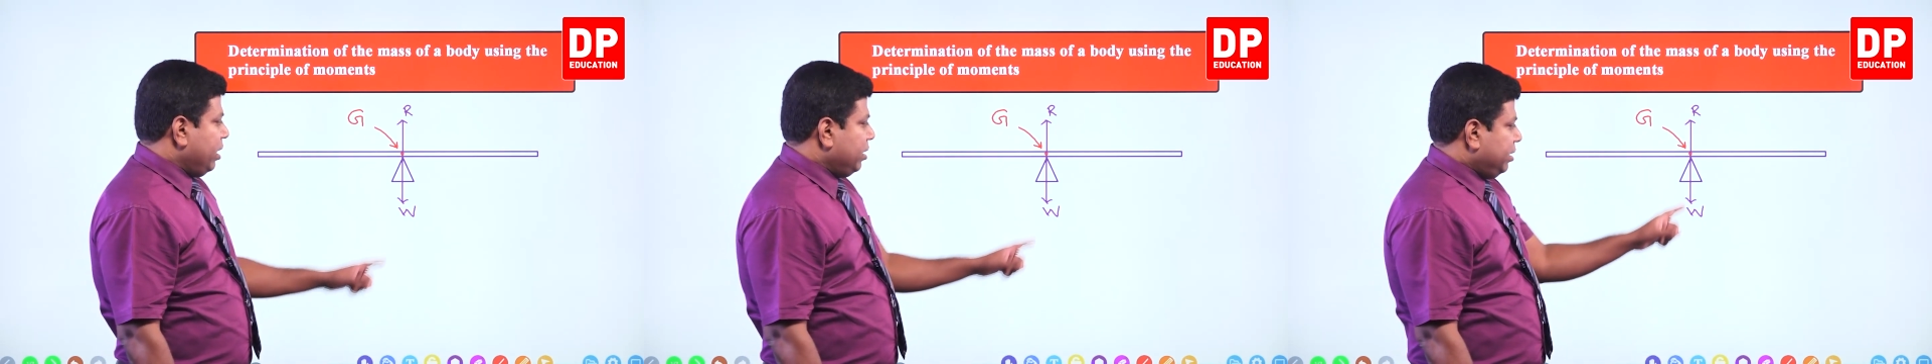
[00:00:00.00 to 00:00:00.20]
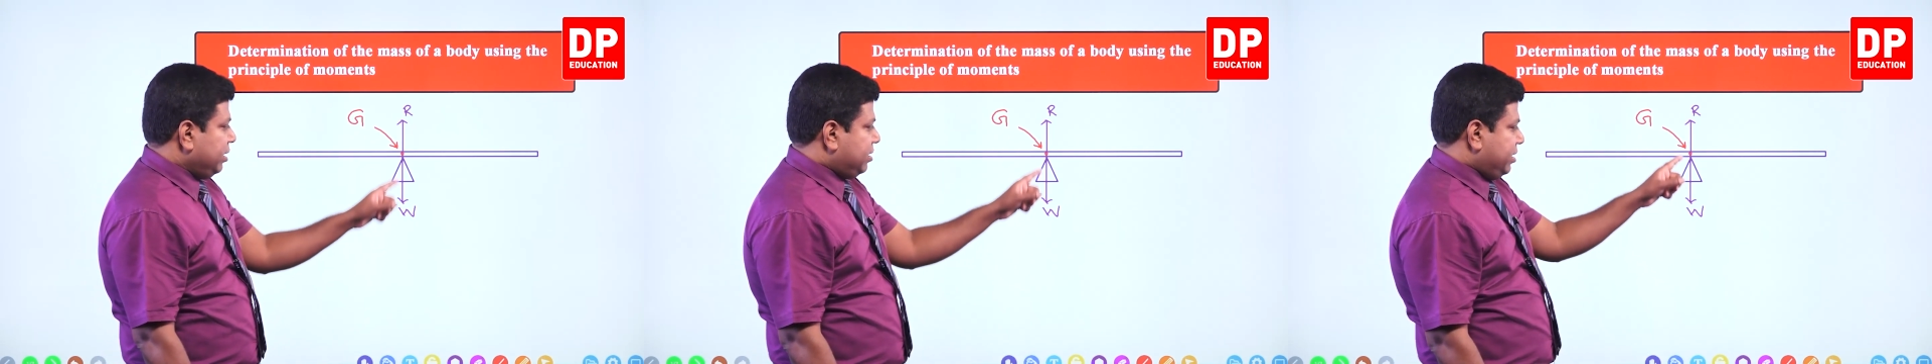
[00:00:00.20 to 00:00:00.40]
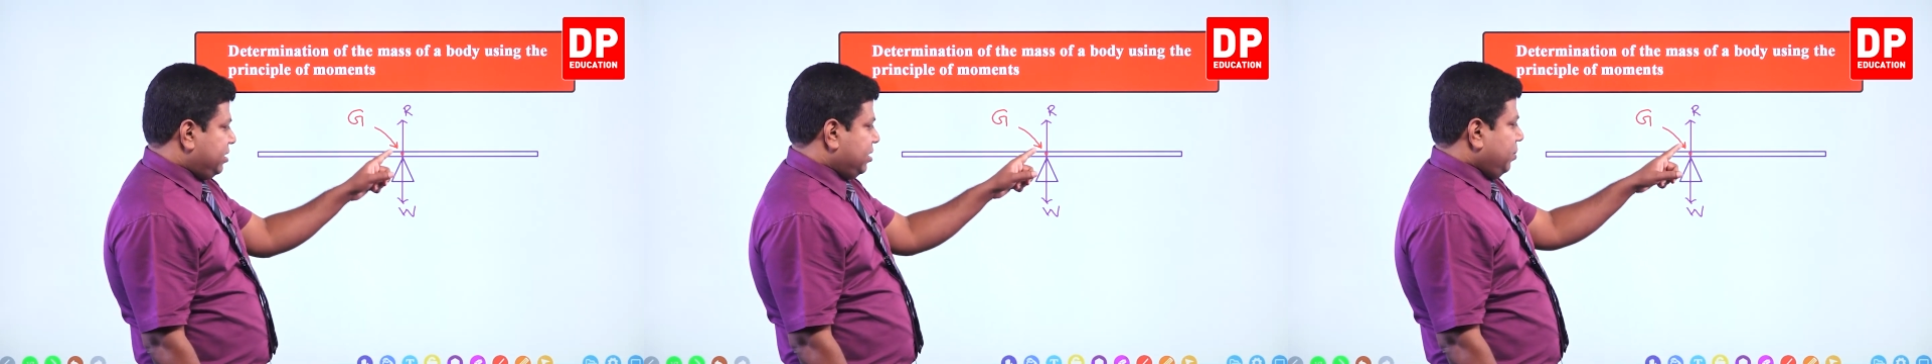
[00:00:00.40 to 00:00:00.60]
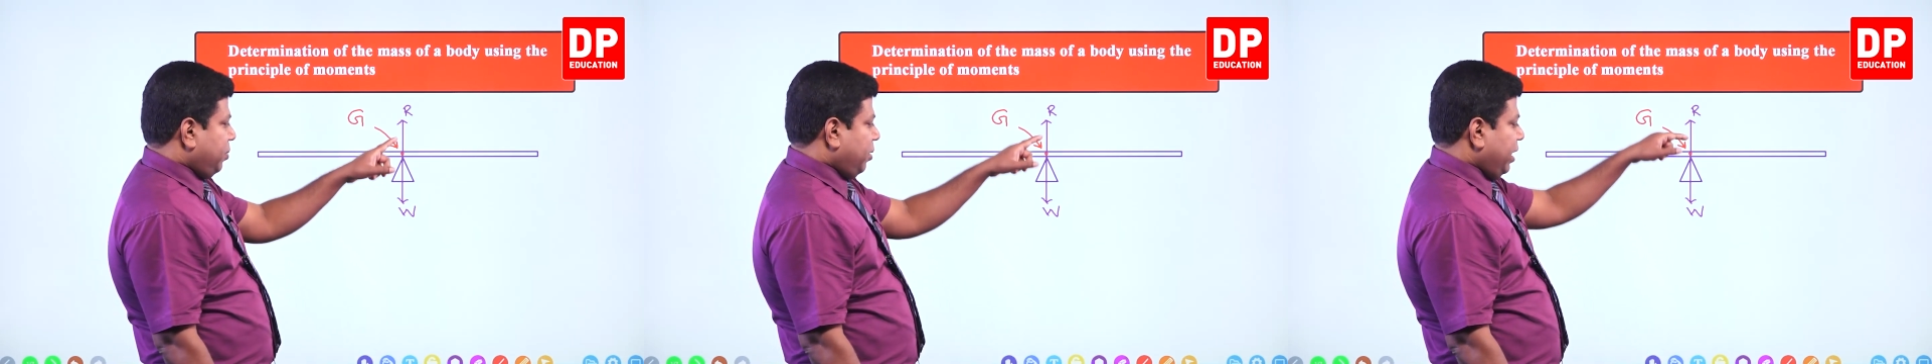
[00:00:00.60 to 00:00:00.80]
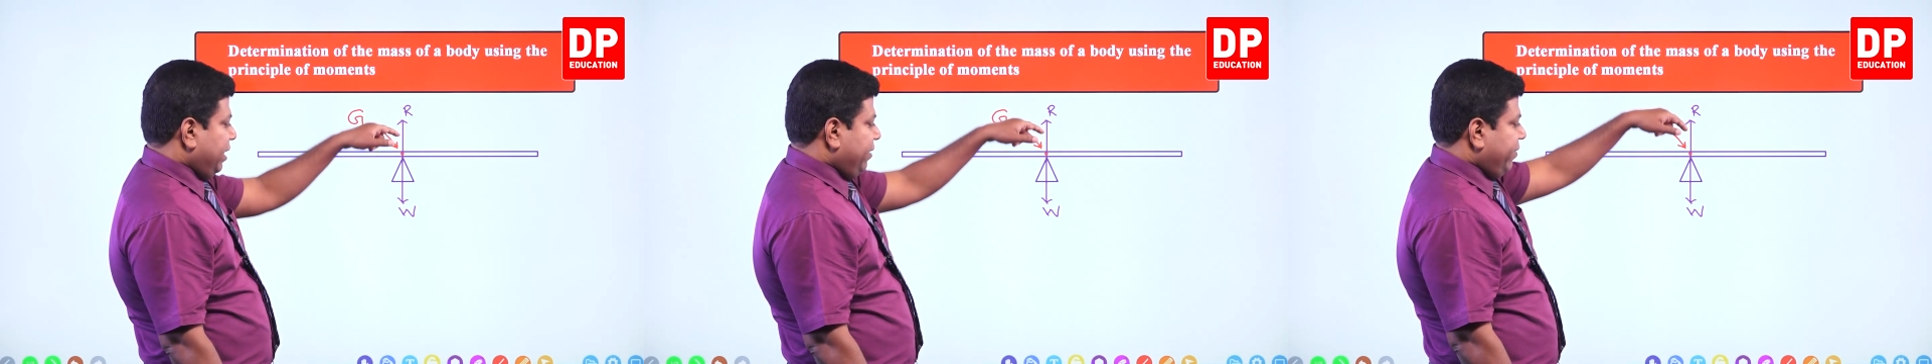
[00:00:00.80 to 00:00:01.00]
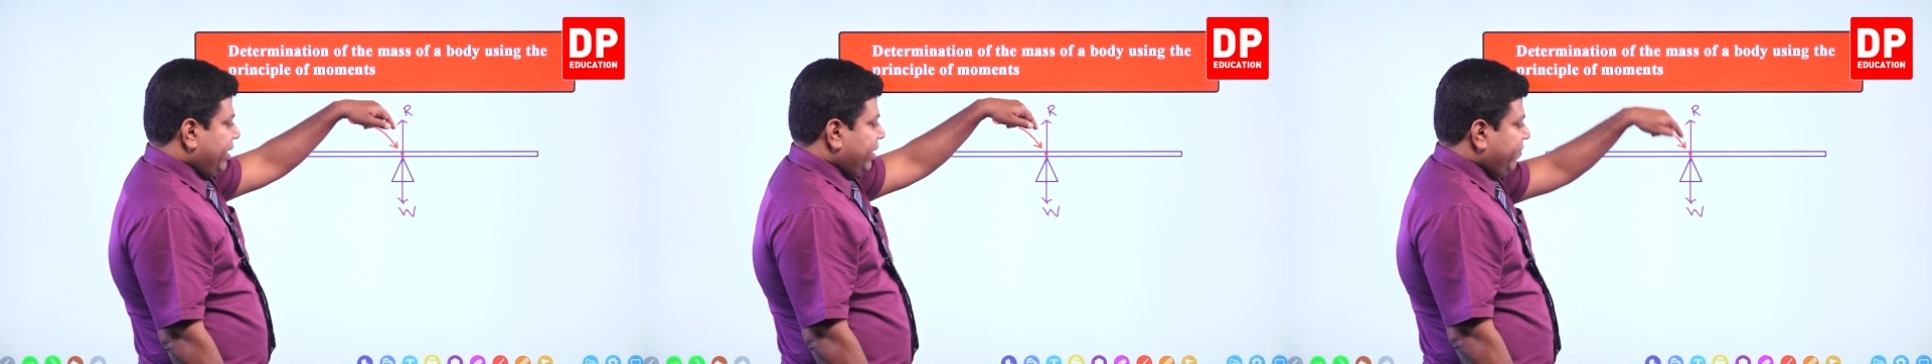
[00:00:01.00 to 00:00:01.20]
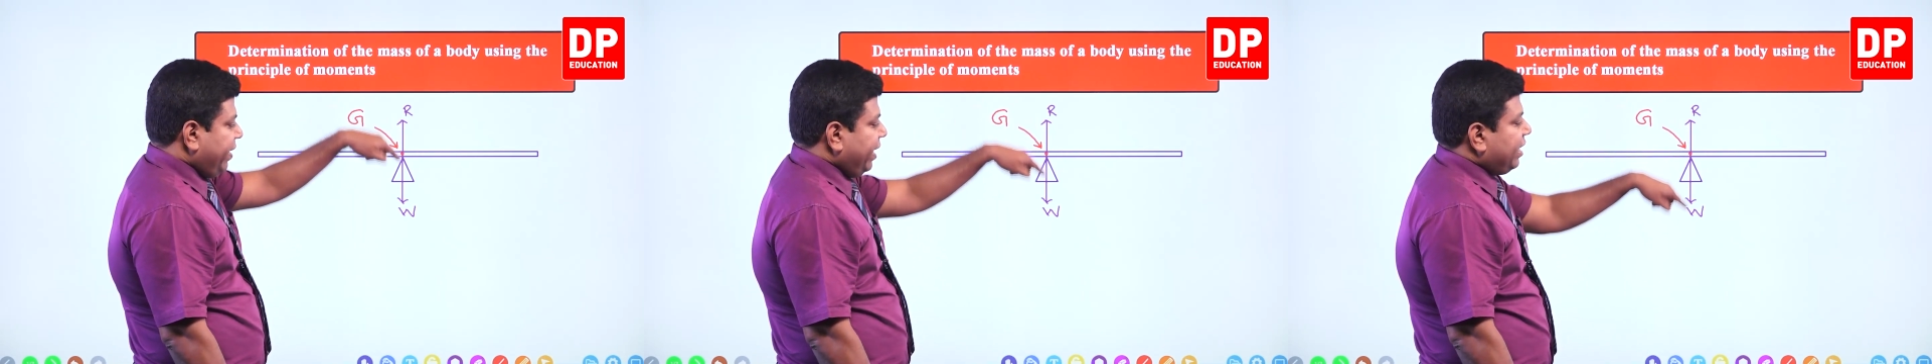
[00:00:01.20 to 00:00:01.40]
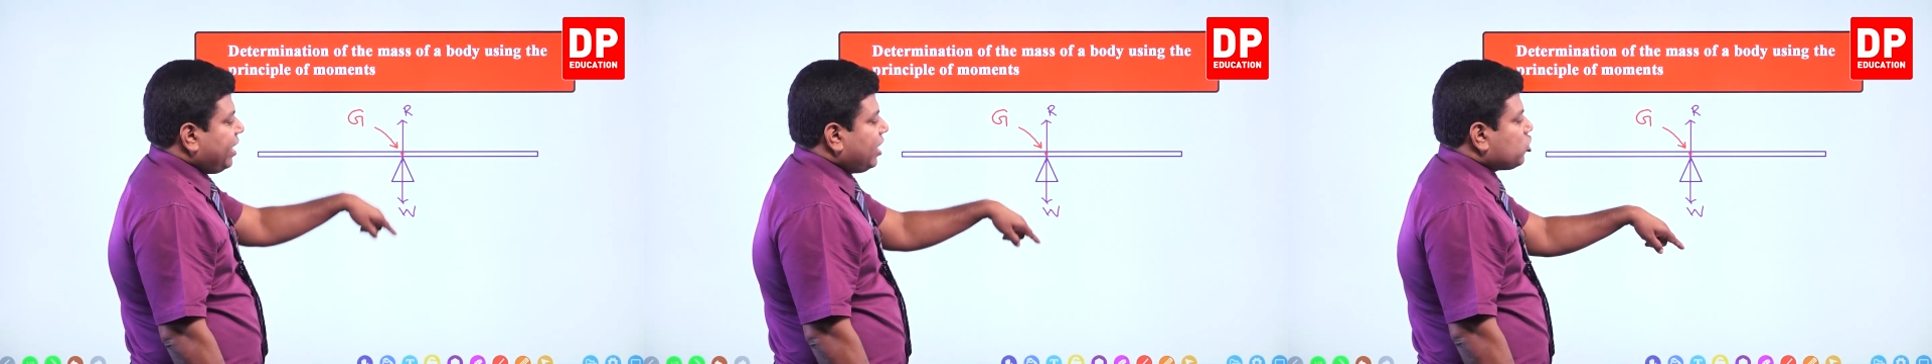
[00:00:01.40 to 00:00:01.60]
this is the point where the
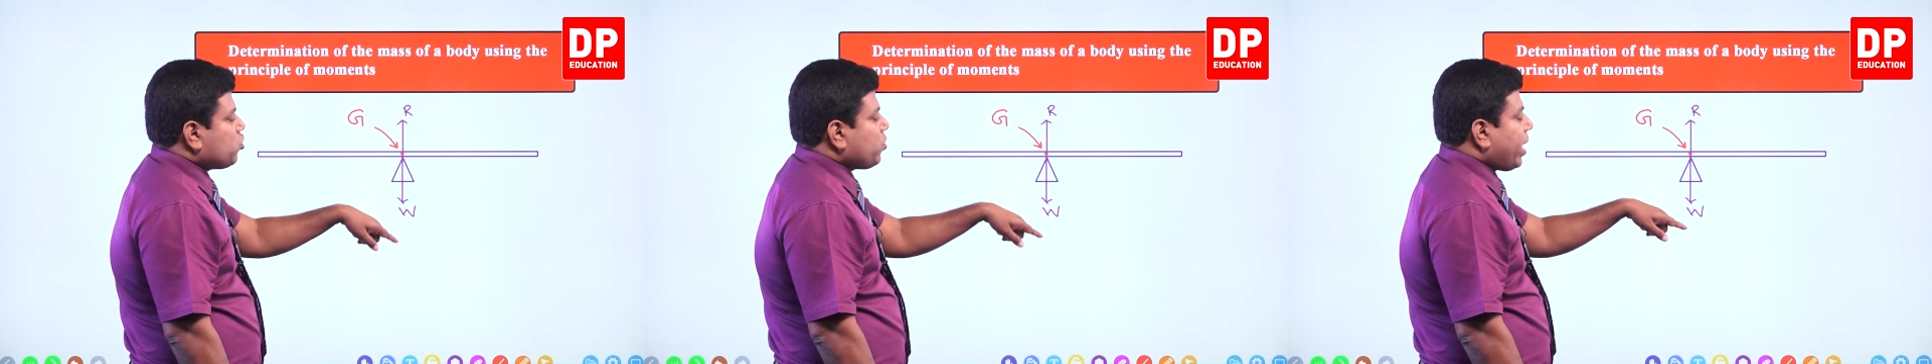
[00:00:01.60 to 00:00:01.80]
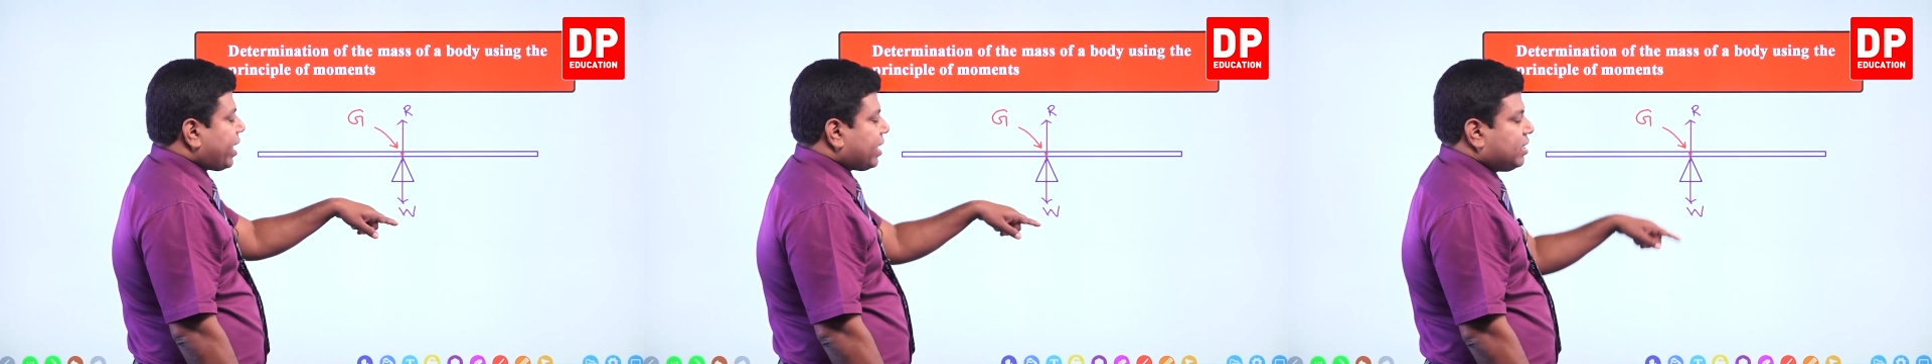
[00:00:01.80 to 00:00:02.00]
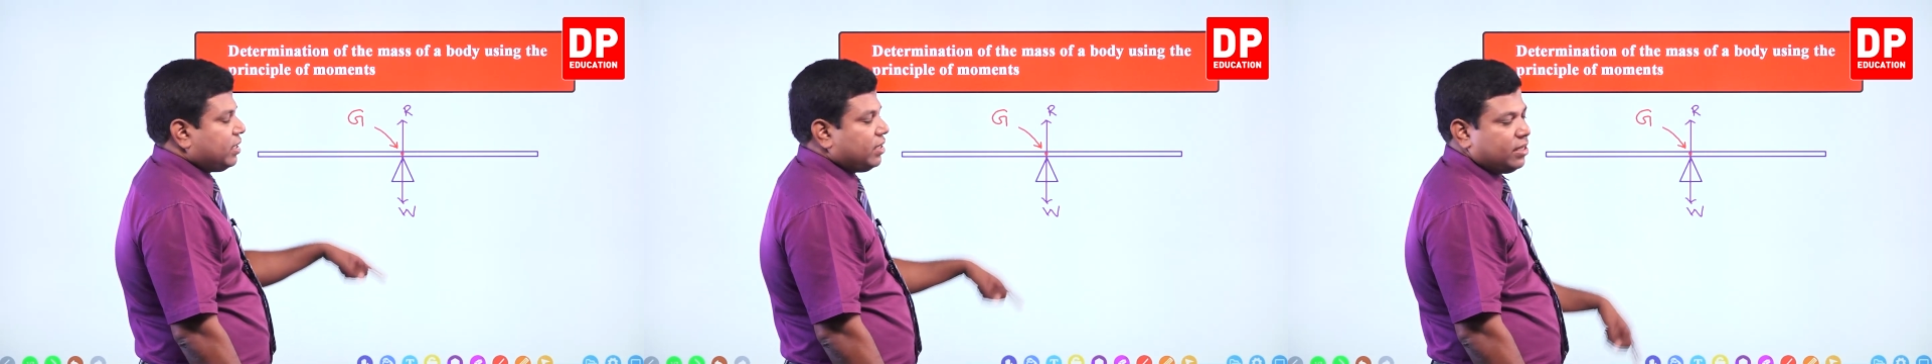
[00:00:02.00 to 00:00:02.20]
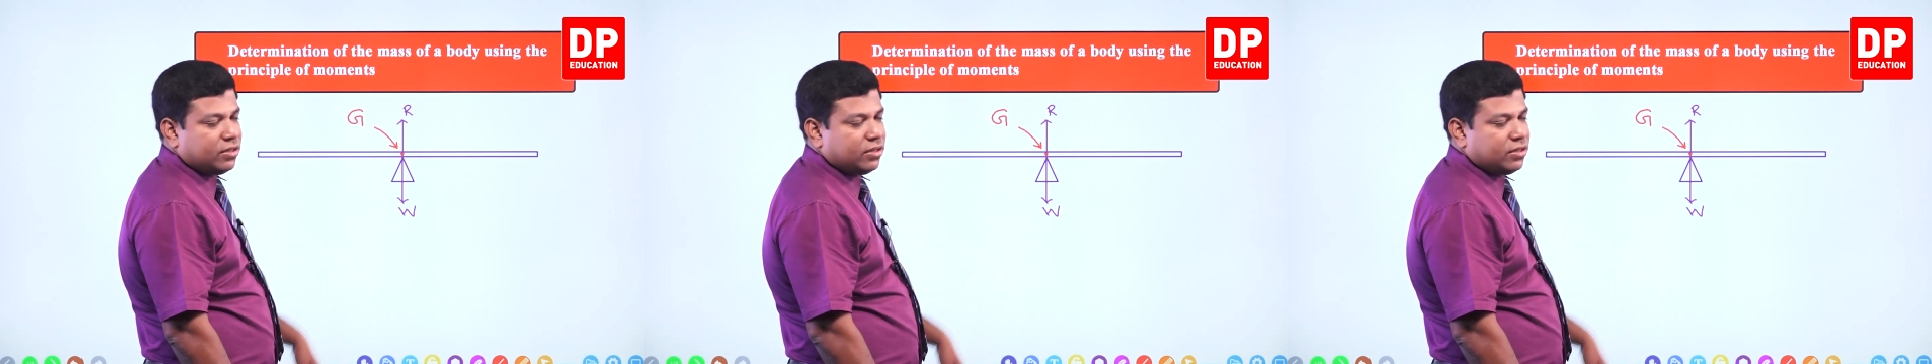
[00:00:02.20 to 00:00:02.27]
weight has to act.